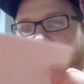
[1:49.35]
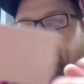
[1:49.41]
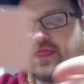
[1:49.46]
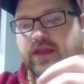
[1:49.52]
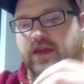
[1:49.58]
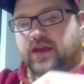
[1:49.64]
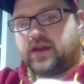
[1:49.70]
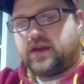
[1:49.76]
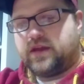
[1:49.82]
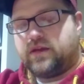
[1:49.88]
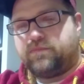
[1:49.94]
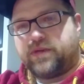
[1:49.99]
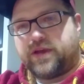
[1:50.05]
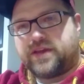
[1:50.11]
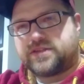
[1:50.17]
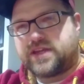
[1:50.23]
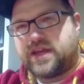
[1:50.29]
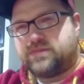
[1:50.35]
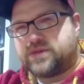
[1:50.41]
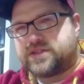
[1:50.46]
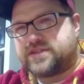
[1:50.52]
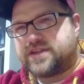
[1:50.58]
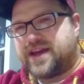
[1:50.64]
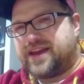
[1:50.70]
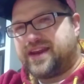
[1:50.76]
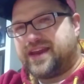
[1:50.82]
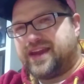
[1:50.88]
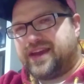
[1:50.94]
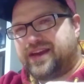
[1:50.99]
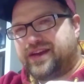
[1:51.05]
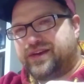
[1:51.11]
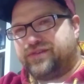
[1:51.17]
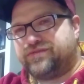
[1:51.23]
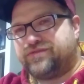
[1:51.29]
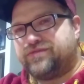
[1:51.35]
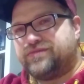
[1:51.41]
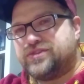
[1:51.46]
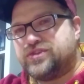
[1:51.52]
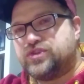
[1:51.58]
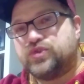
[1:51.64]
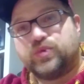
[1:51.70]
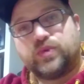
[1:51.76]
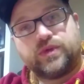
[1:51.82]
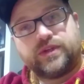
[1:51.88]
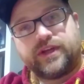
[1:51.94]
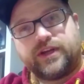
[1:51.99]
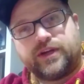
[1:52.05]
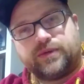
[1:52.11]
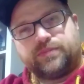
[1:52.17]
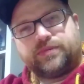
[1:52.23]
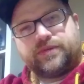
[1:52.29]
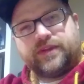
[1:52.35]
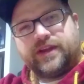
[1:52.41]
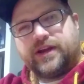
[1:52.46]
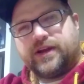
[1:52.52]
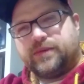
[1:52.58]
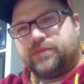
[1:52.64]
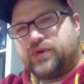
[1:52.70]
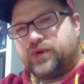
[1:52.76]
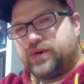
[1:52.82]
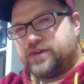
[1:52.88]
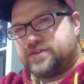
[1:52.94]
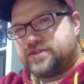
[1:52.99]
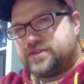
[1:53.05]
The base game does not have dual layer player boards.